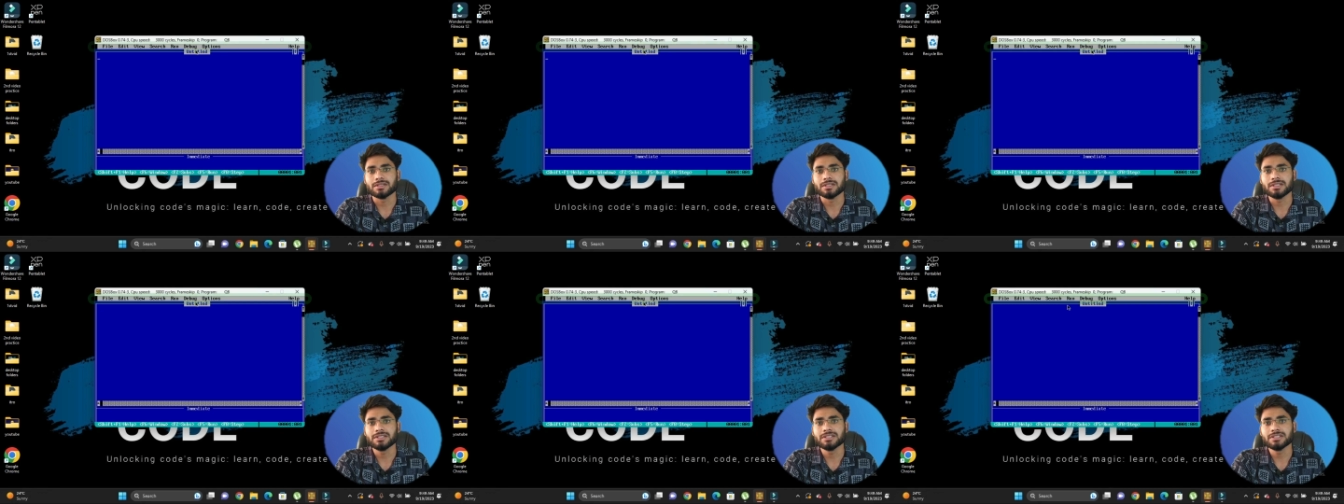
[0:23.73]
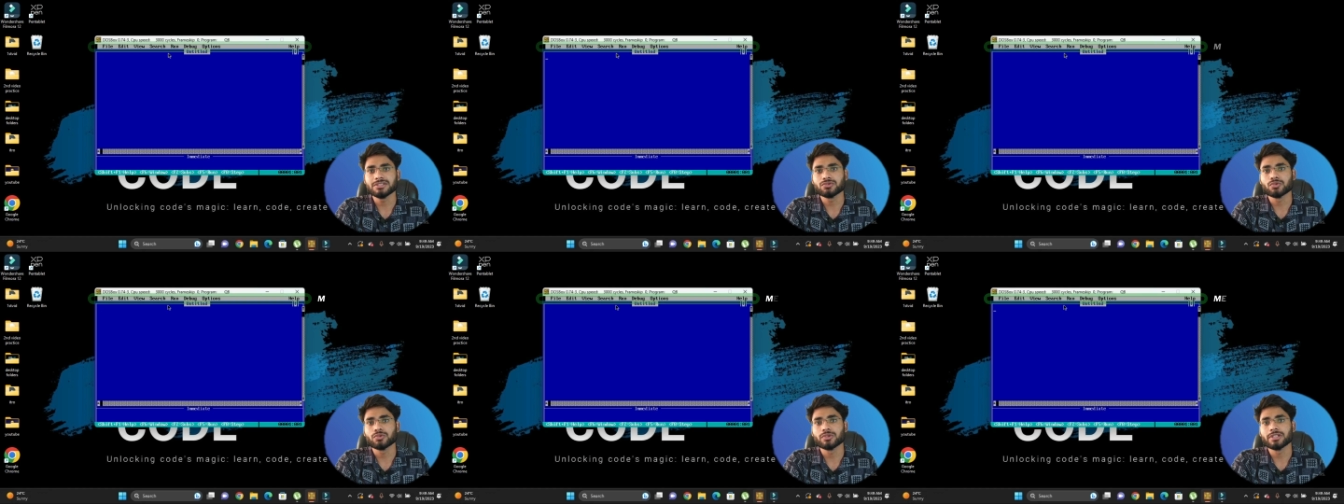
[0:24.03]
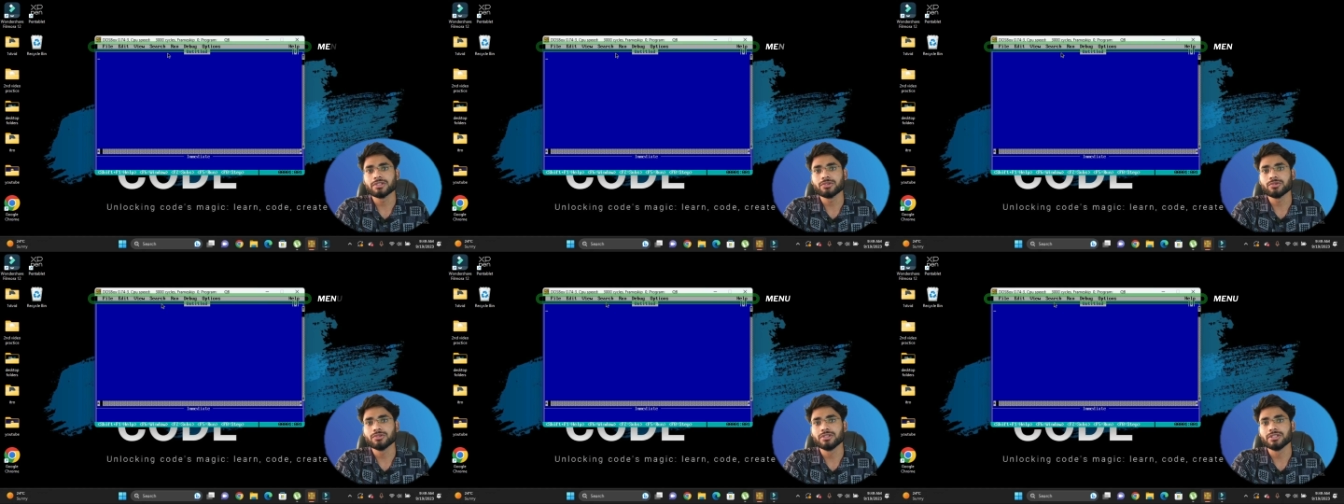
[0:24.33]
This is
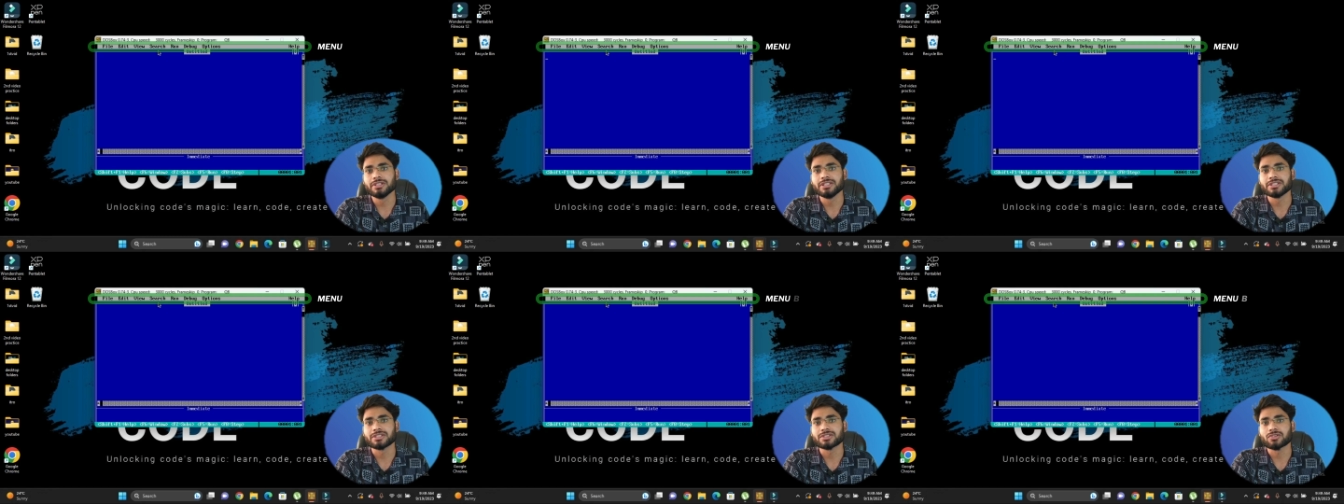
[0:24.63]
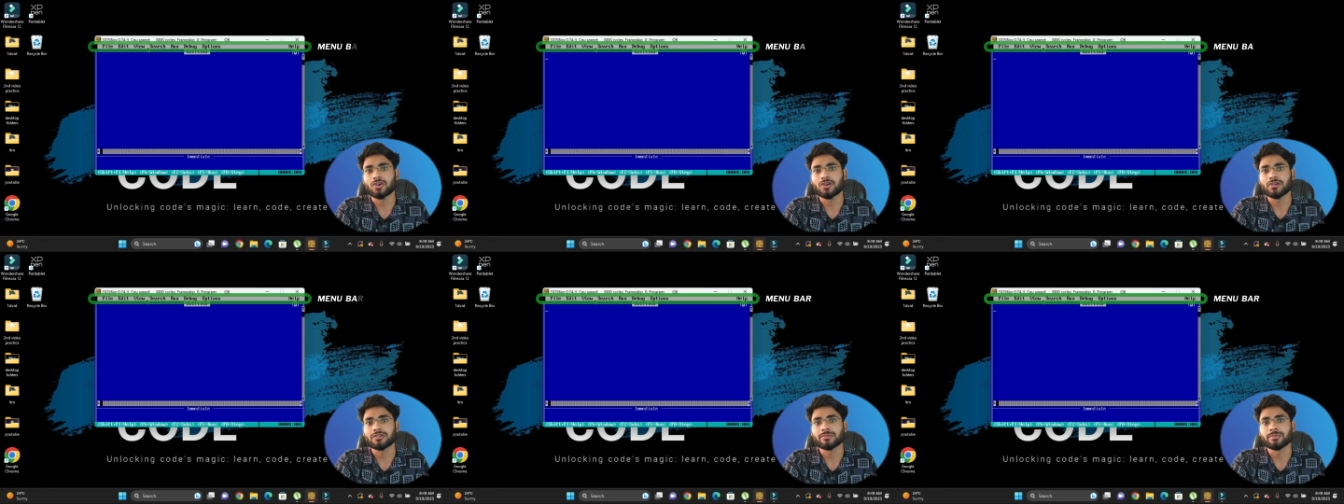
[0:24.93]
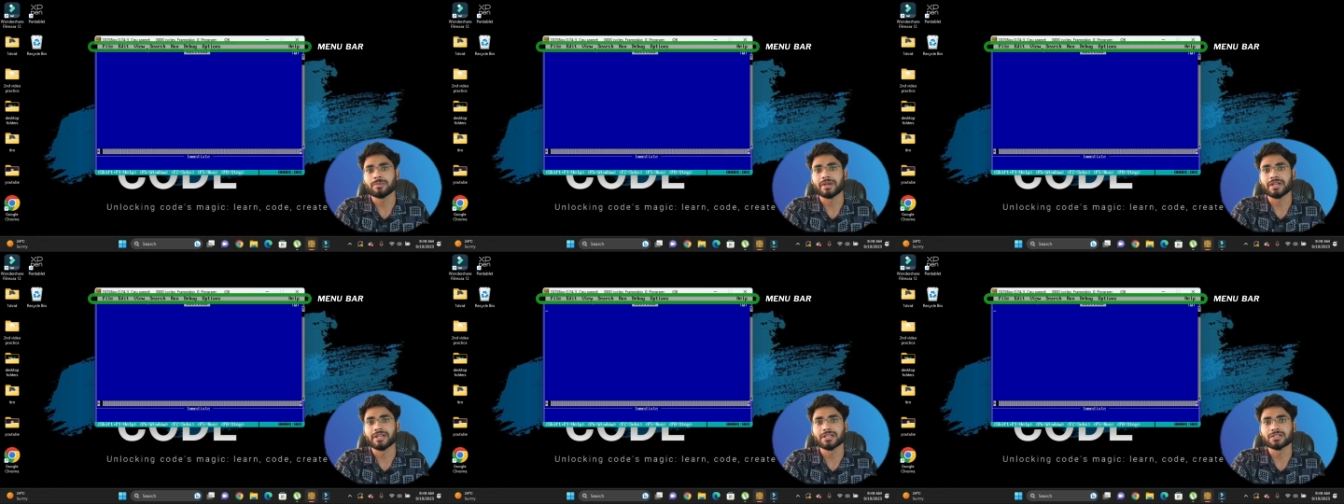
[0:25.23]
where you will discover
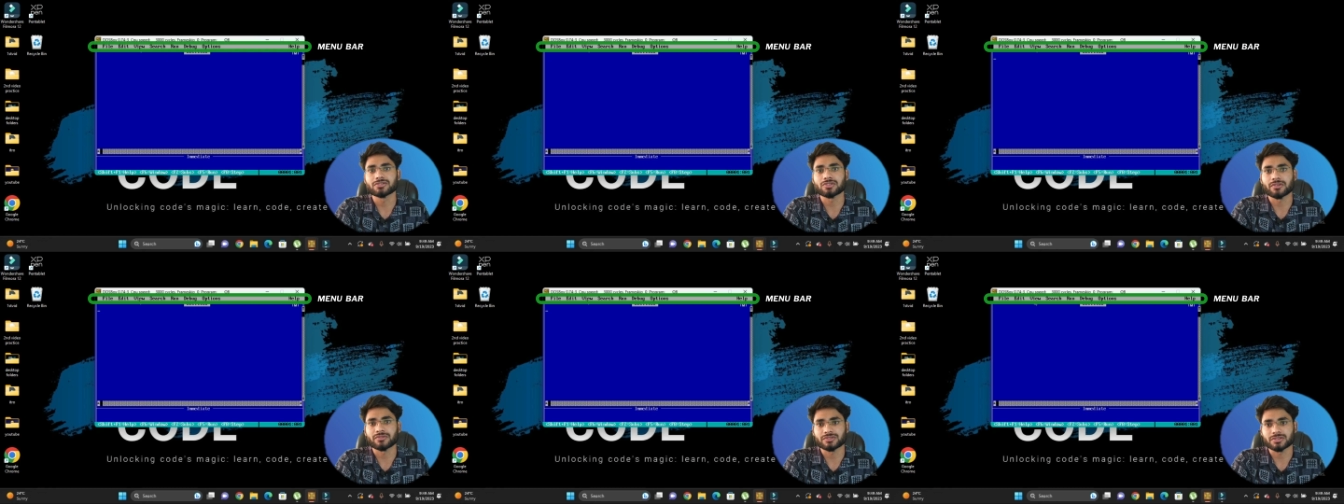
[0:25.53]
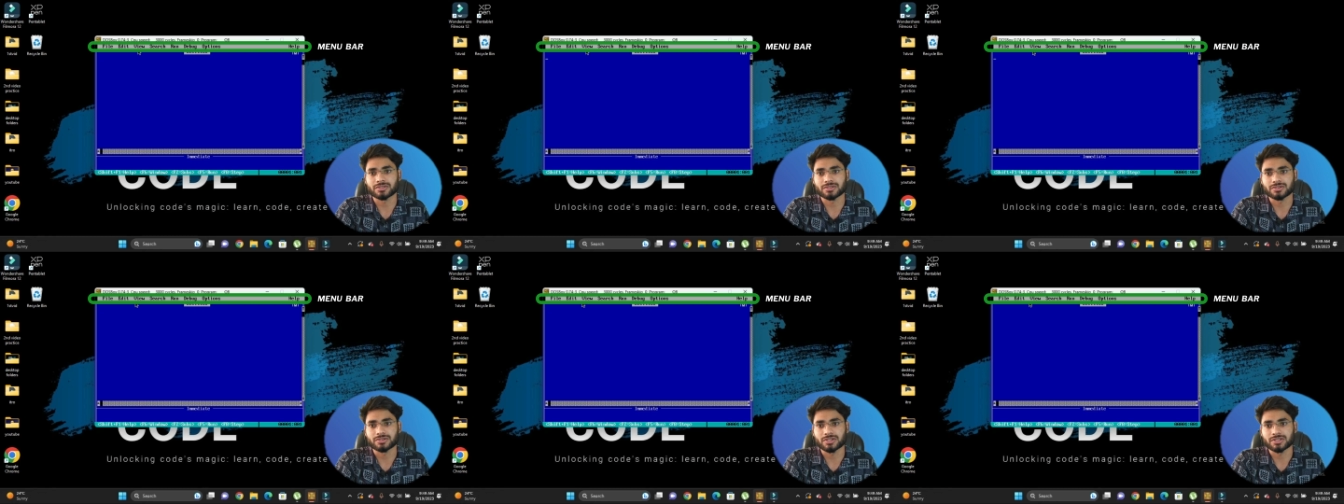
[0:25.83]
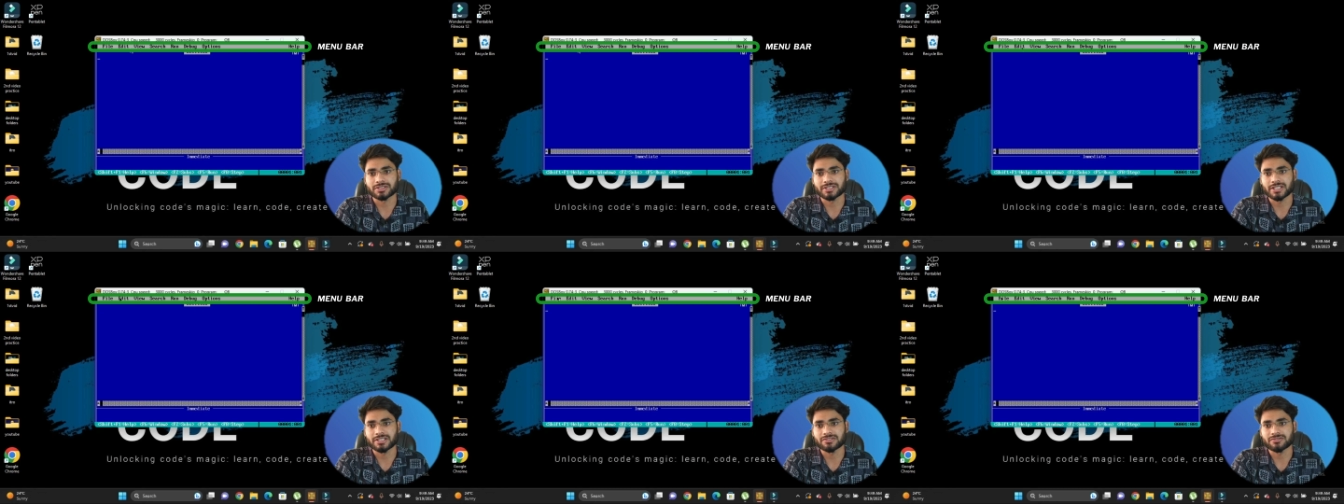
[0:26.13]
various options
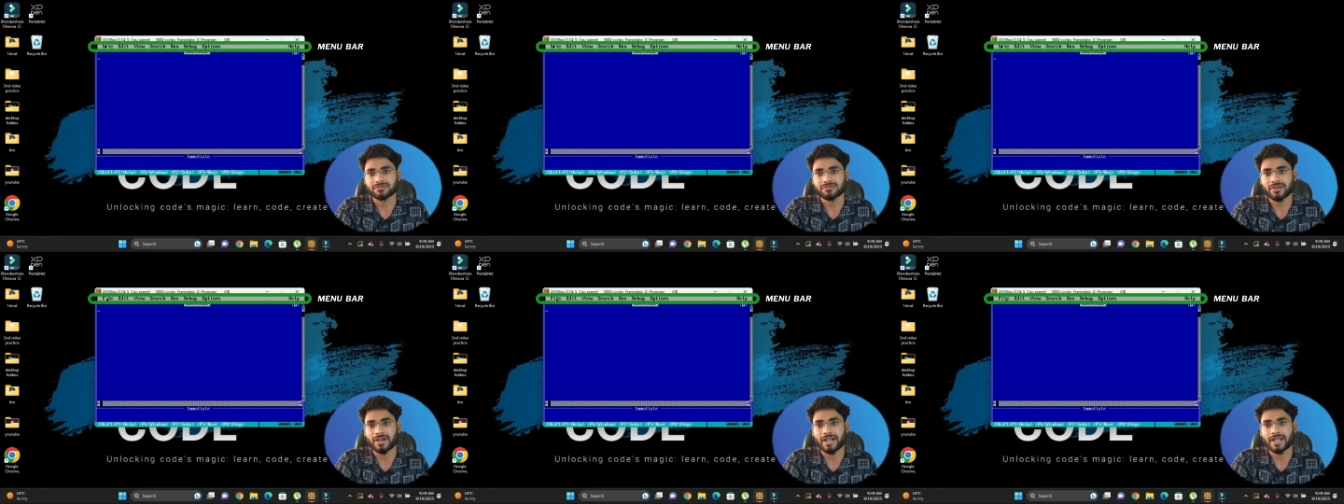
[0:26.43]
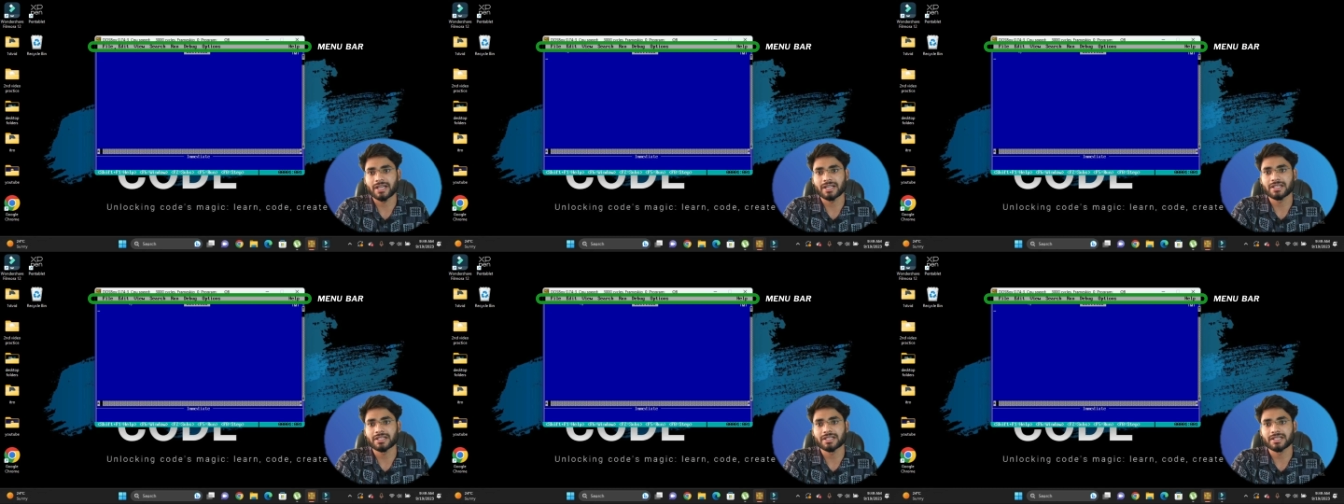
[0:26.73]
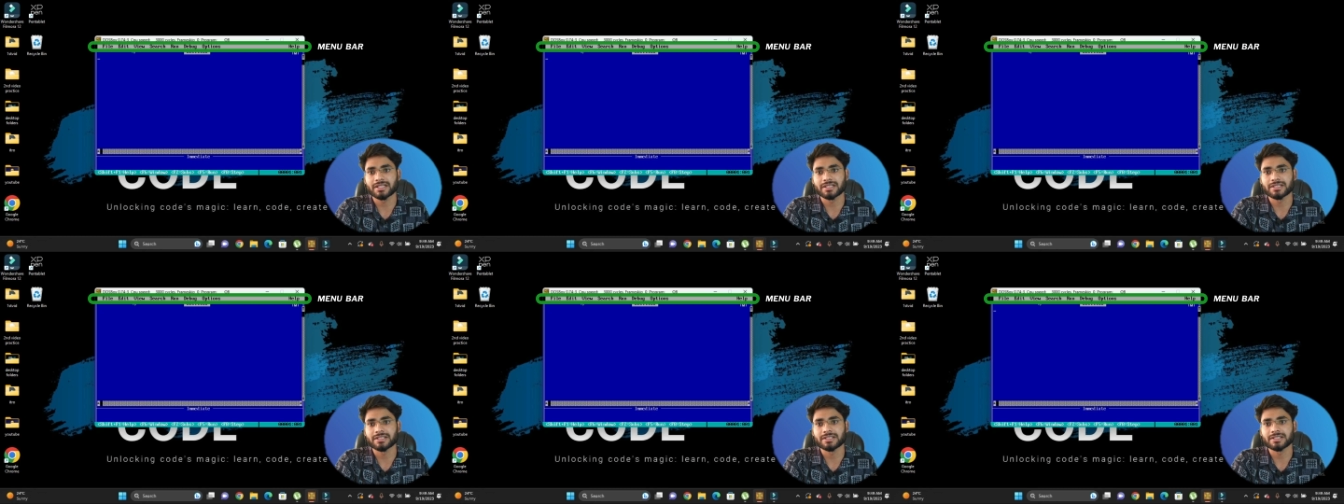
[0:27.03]
such as file,
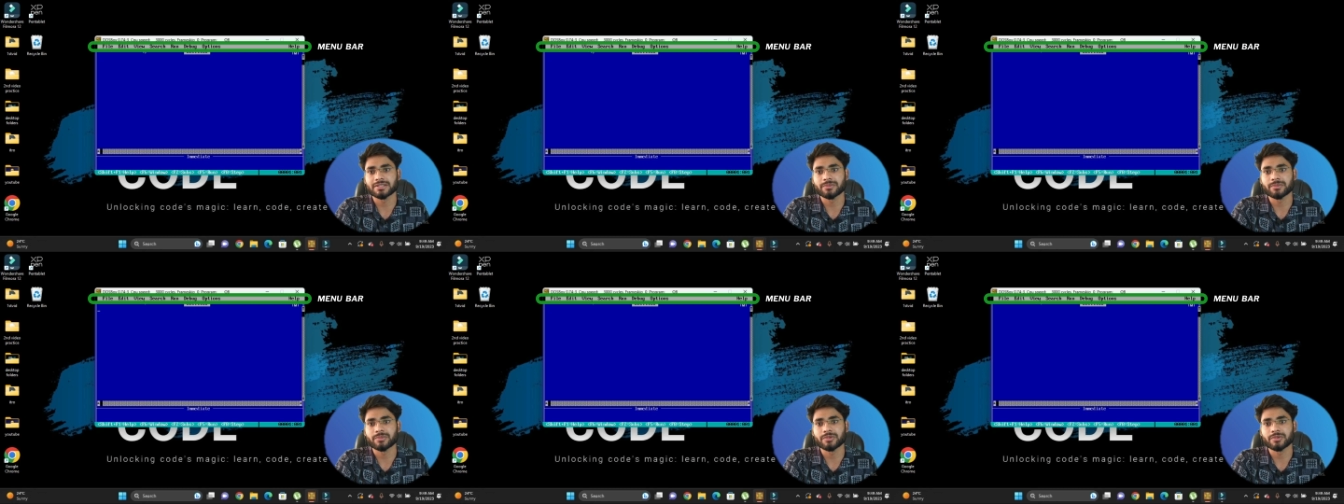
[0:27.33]
edit,